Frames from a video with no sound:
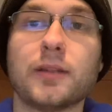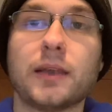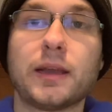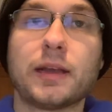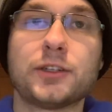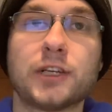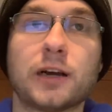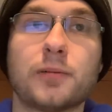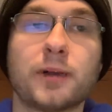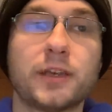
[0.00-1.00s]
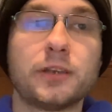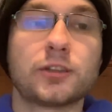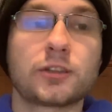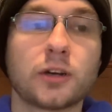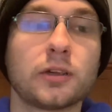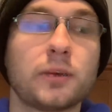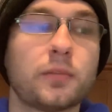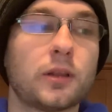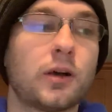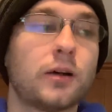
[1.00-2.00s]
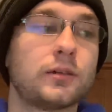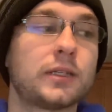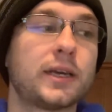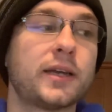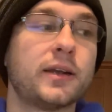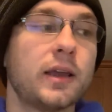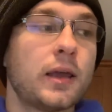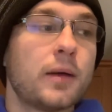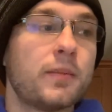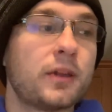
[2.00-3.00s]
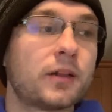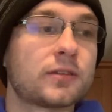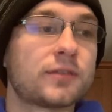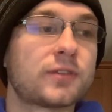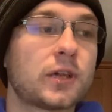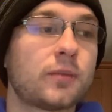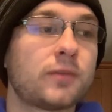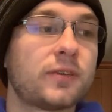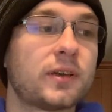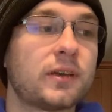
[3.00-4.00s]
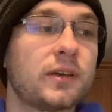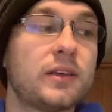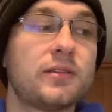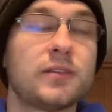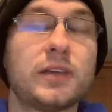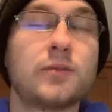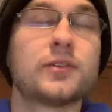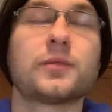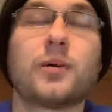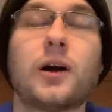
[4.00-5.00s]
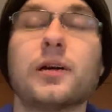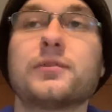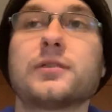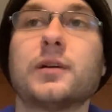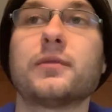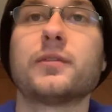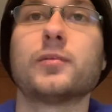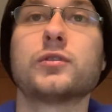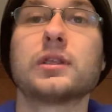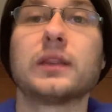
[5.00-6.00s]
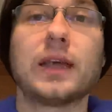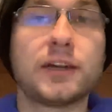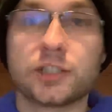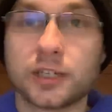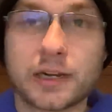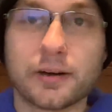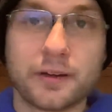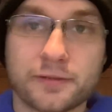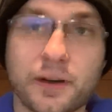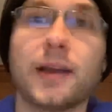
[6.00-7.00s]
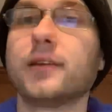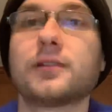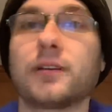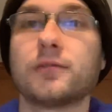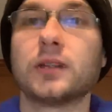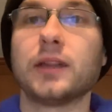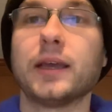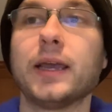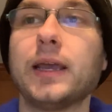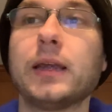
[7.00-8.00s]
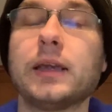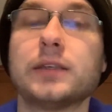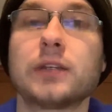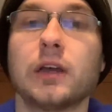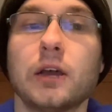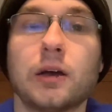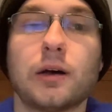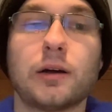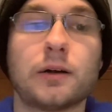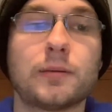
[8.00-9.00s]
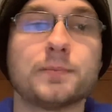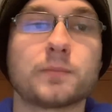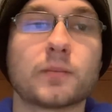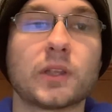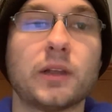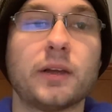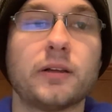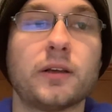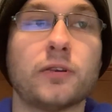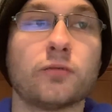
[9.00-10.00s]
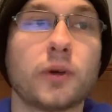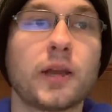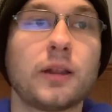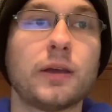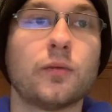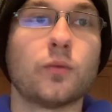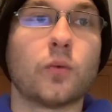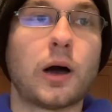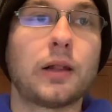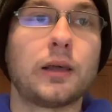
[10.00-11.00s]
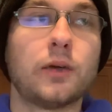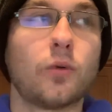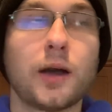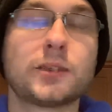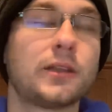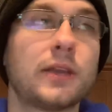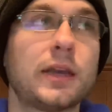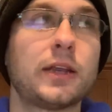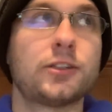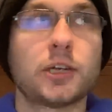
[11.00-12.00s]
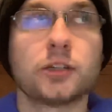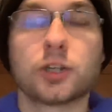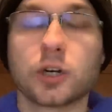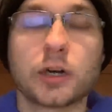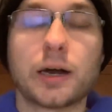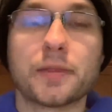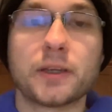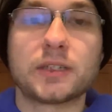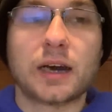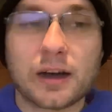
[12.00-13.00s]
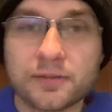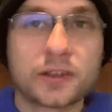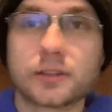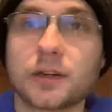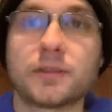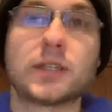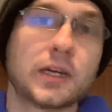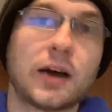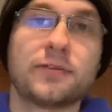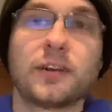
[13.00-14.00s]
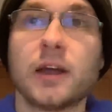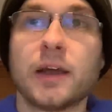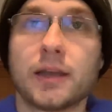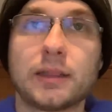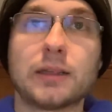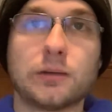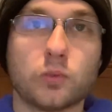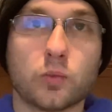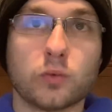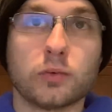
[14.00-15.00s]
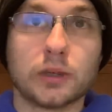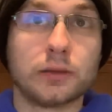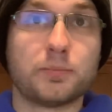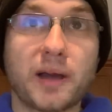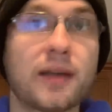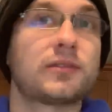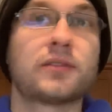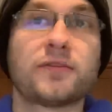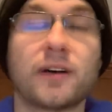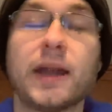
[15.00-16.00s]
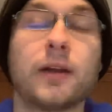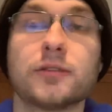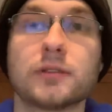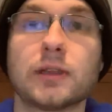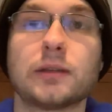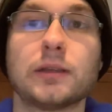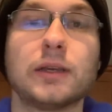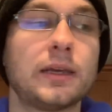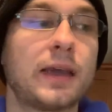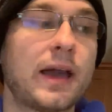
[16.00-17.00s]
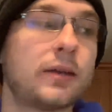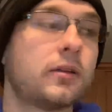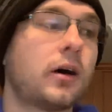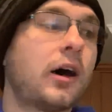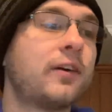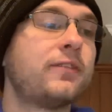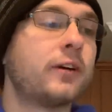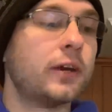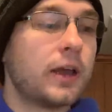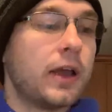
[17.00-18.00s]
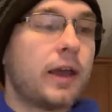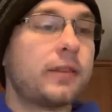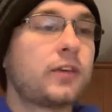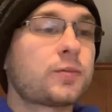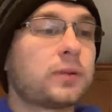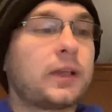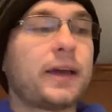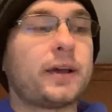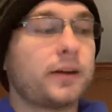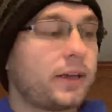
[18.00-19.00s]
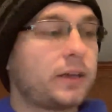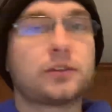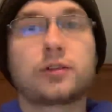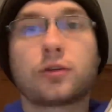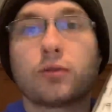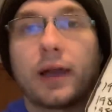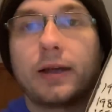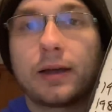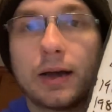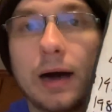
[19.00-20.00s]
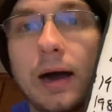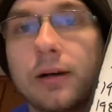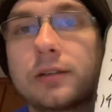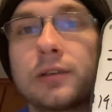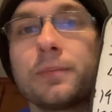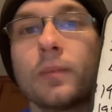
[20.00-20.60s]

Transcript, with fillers: in the NHL, but he certainly belongs in because of some of he he was a part of some of the most legendary fights of the late 80s um, and and really while he was in the NHL took on the toughest of the tough and the the best fighters that the league had to offer and this player is Craig Coxe.